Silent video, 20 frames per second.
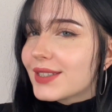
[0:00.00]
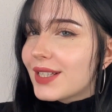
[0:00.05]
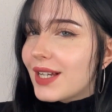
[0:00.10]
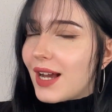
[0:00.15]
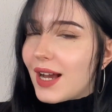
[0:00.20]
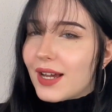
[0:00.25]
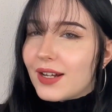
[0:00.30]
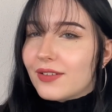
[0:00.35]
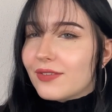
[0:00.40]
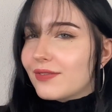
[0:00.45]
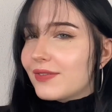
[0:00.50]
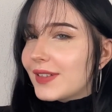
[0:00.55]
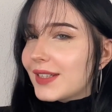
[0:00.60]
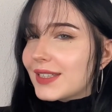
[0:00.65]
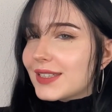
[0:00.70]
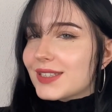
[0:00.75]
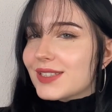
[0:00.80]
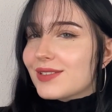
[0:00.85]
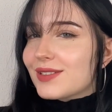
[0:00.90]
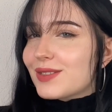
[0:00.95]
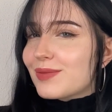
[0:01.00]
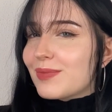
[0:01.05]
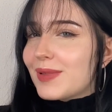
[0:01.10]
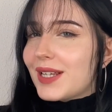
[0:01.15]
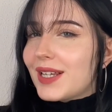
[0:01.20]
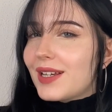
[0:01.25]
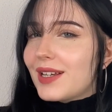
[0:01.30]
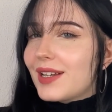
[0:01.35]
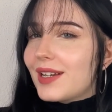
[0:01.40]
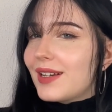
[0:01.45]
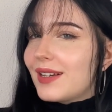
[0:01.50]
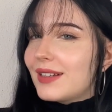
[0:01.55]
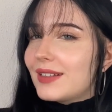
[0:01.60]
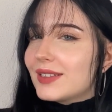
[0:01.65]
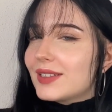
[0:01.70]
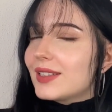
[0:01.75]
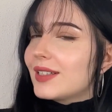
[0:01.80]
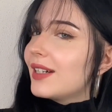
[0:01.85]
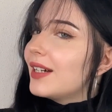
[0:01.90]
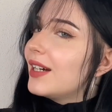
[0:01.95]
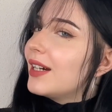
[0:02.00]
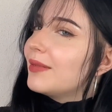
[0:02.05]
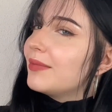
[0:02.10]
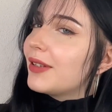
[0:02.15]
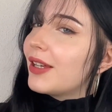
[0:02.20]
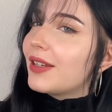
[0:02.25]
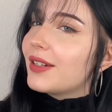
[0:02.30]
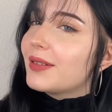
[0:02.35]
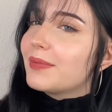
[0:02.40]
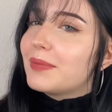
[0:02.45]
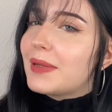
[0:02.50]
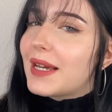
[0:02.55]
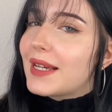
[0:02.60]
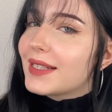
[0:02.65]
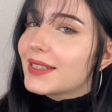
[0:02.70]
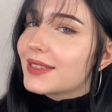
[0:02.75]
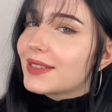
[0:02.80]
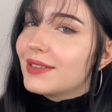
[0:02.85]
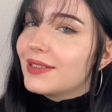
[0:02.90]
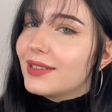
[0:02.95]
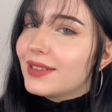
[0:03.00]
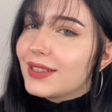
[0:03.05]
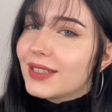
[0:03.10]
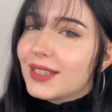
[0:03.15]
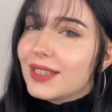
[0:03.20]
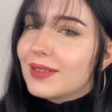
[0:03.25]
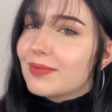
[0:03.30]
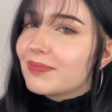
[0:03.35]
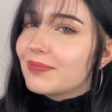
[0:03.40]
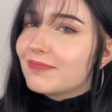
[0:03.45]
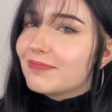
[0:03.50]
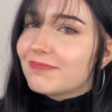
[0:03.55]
I don't think it suits me. I'm not a bangs girly.